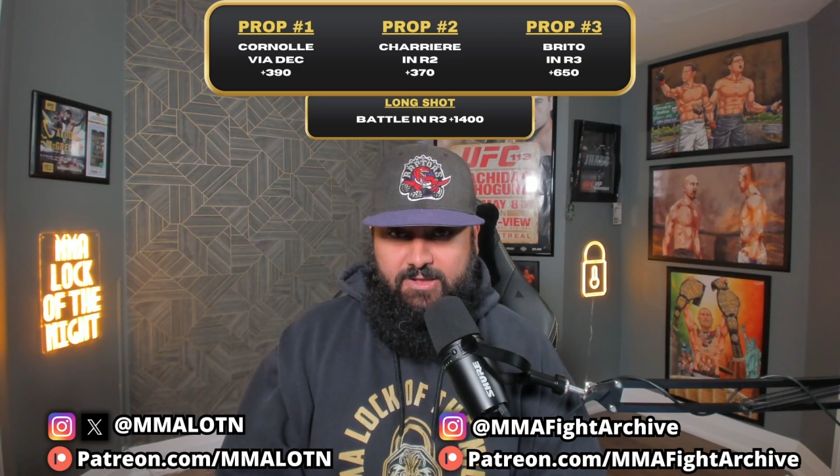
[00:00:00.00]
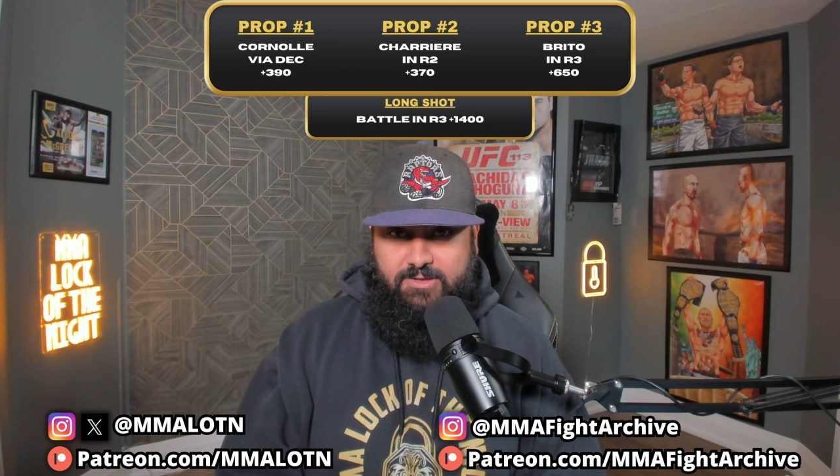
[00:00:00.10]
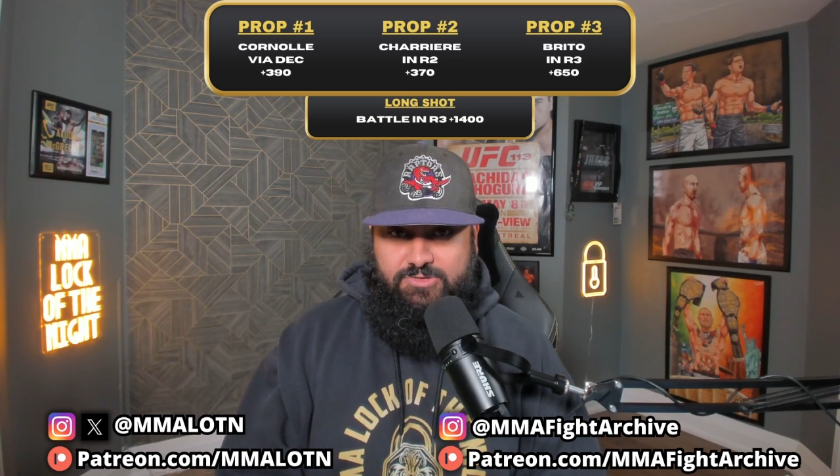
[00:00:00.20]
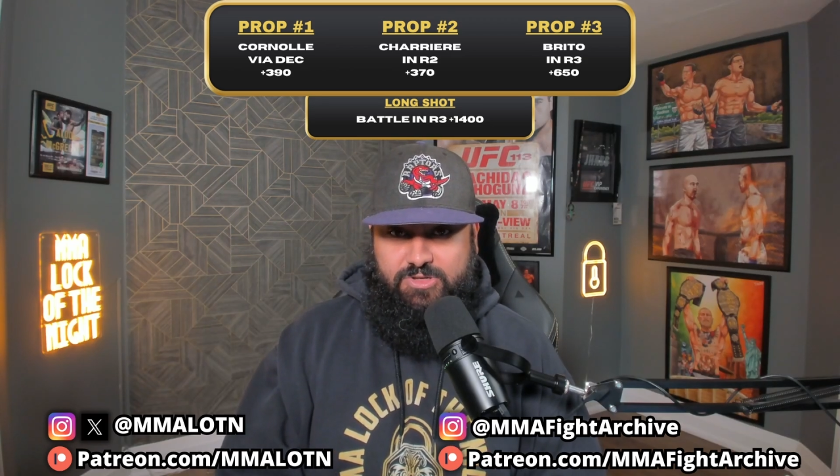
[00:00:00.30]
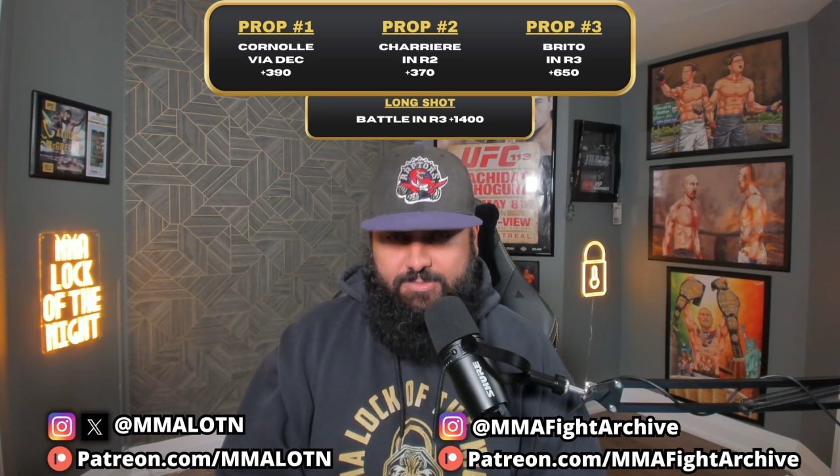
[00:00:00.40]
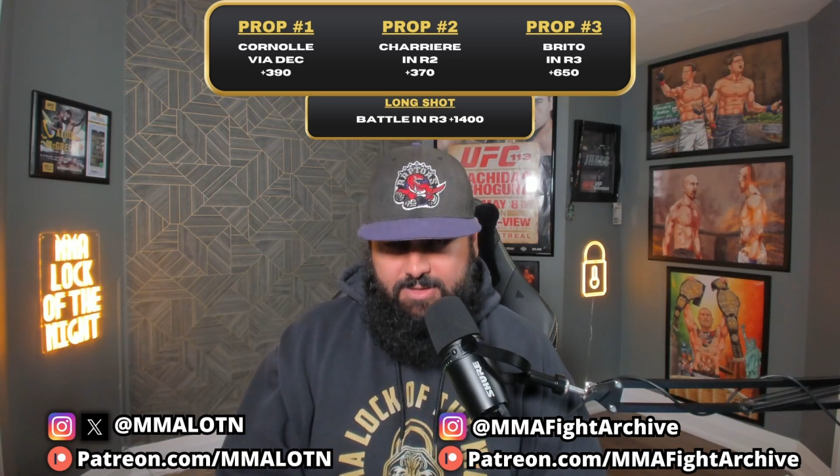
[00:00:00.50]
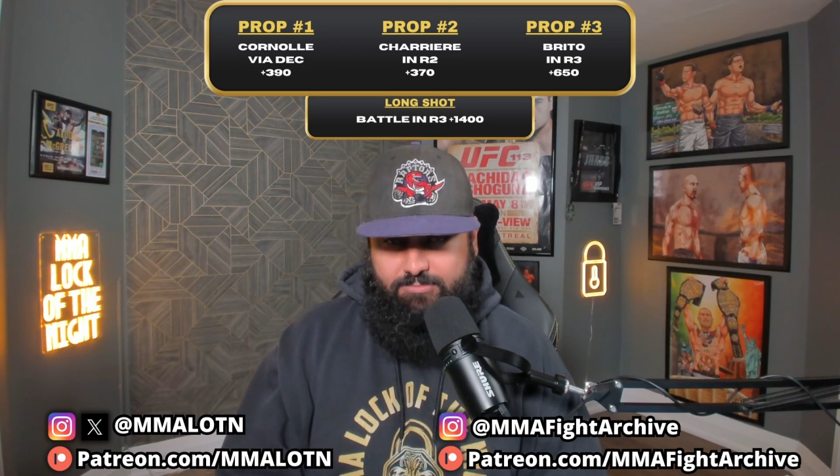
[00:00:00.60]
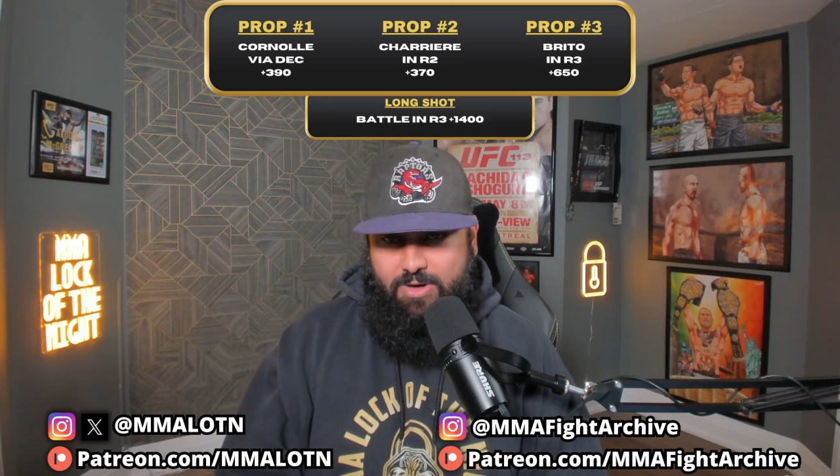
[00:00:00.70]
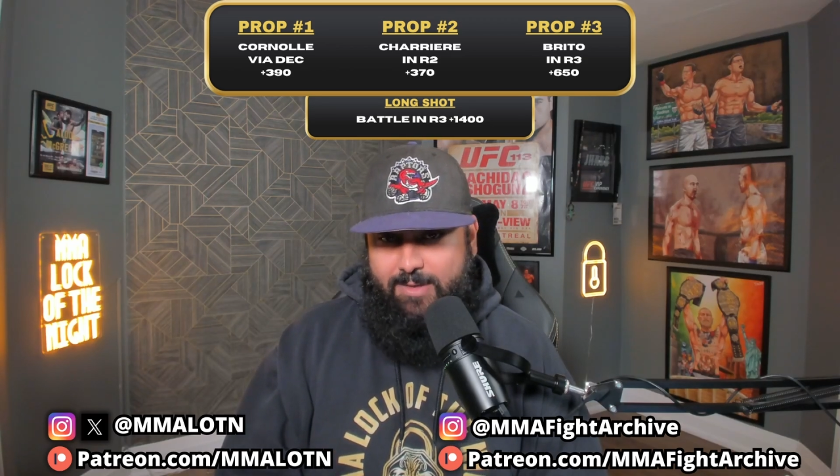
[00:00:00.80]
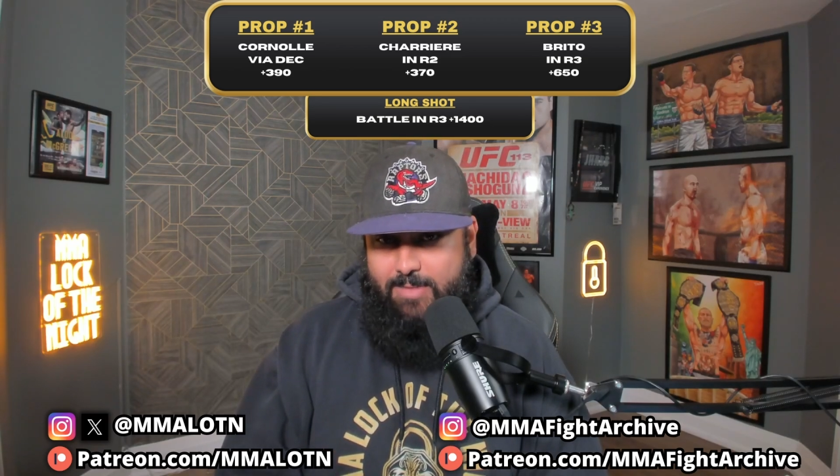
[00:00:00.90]
So give me
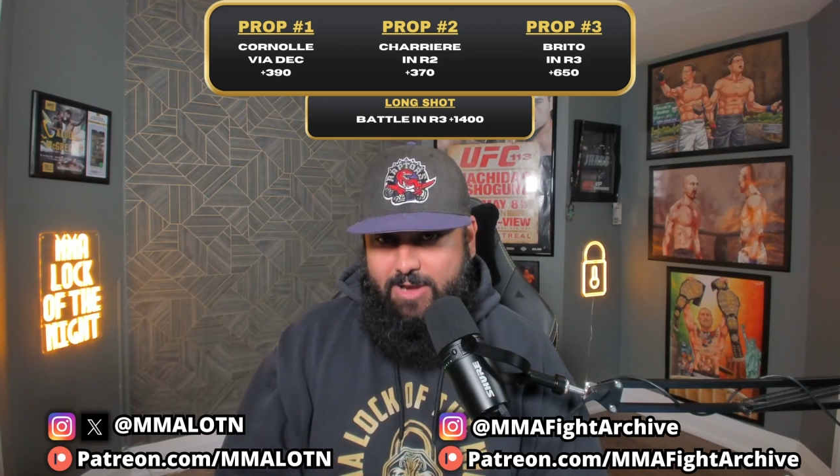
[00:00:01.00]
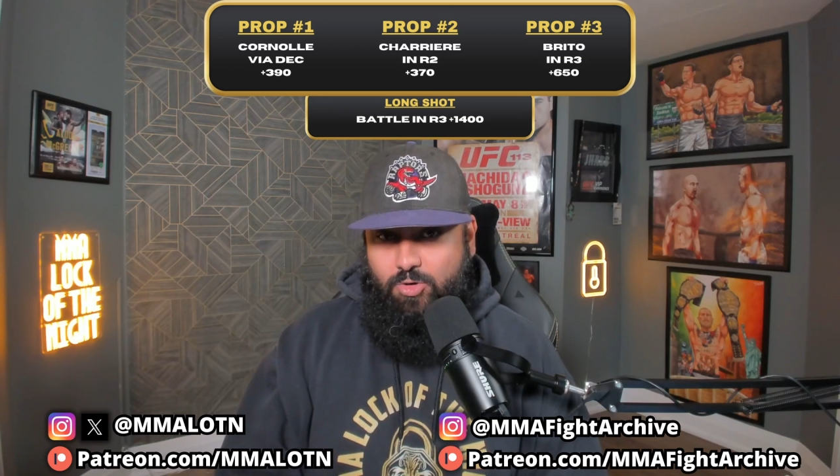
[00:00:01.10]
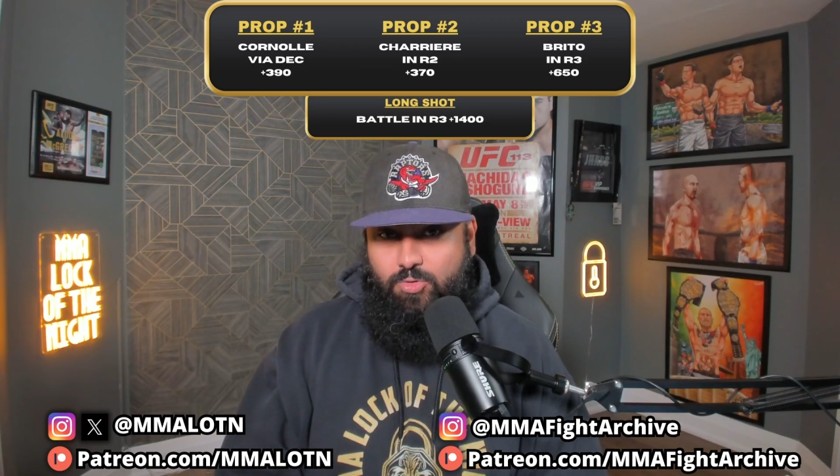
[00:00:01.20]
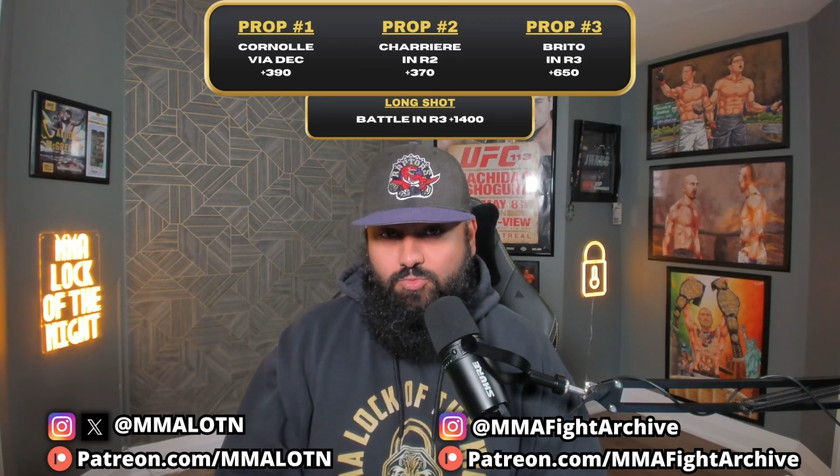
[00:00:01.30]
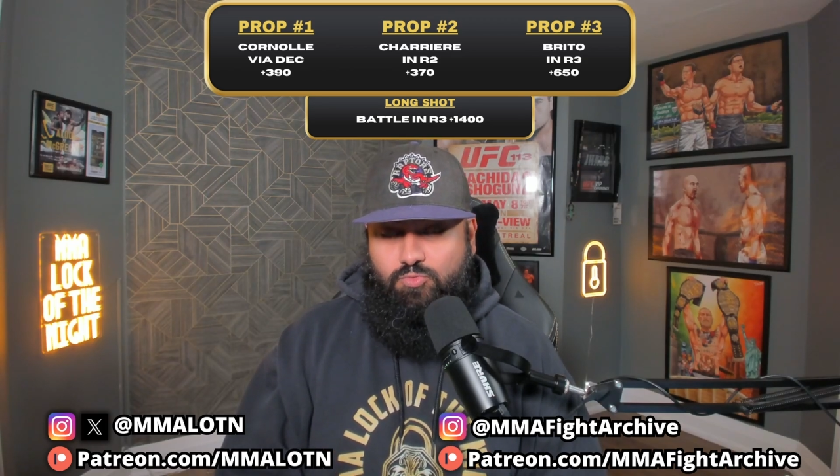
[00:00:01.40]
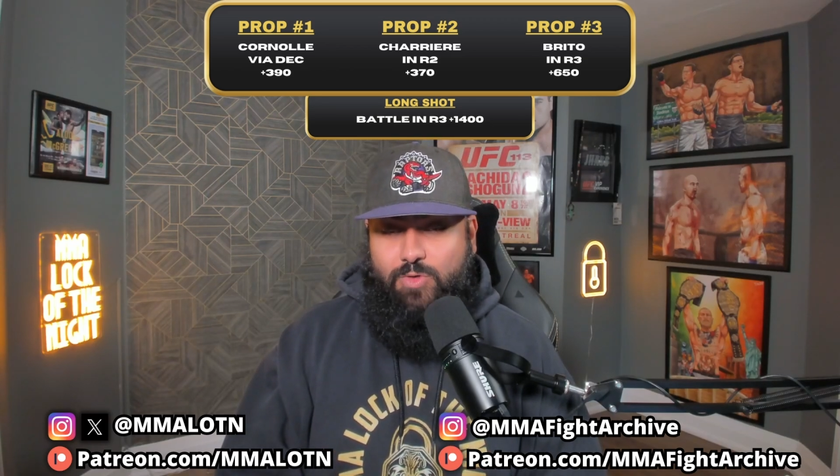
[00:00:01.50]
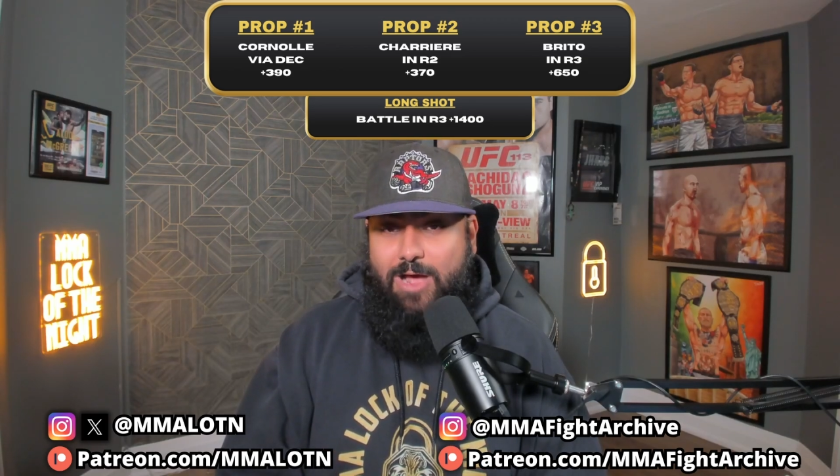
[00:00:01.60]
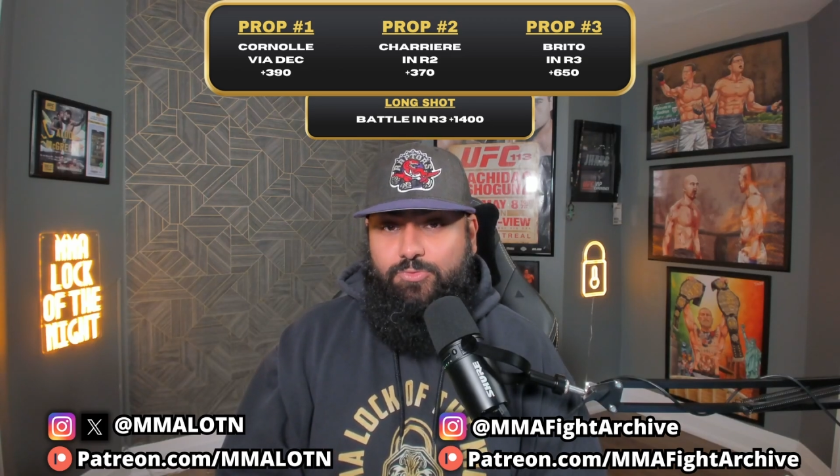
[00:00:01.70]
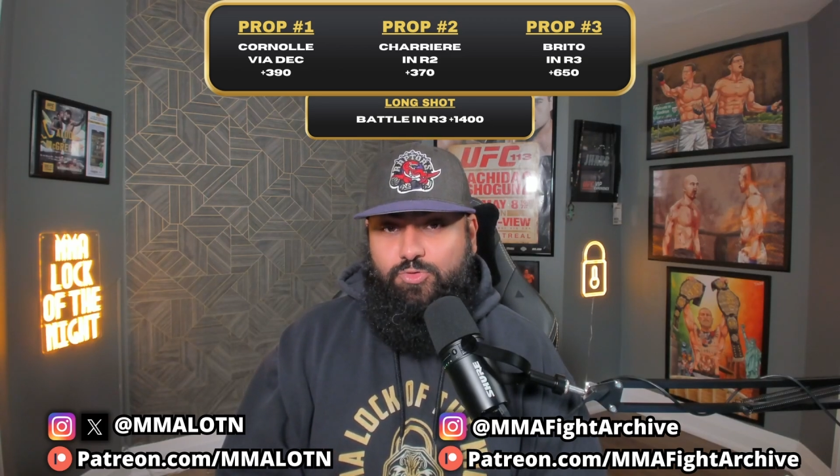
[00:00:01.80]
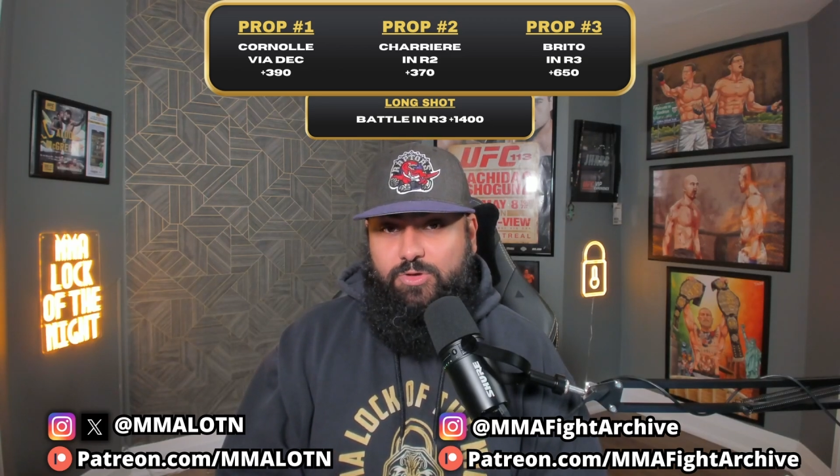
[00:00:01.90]
Bryan Battle
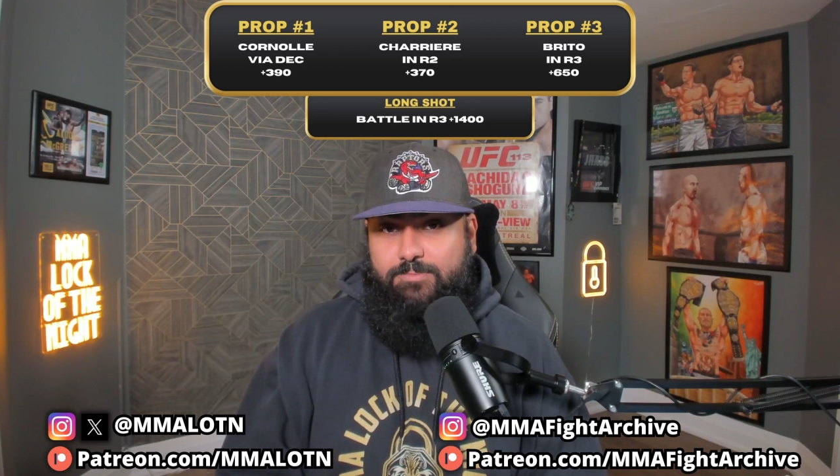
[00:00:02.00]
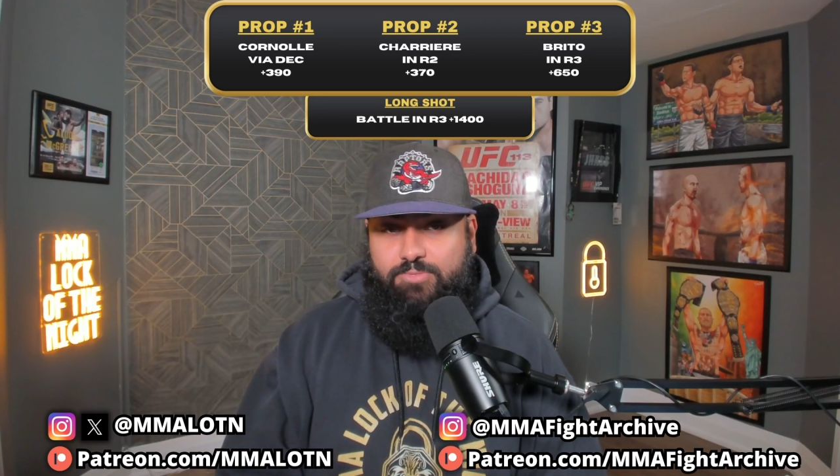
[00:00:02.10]
round three